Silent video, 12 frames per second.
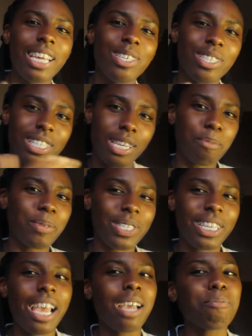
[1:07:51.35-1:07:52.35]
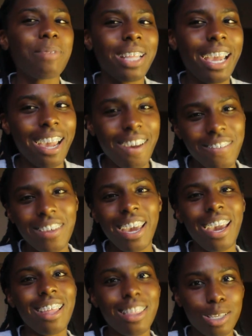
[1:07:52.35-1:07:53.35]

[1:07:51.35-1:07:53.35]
I usually double check, but like I feel like at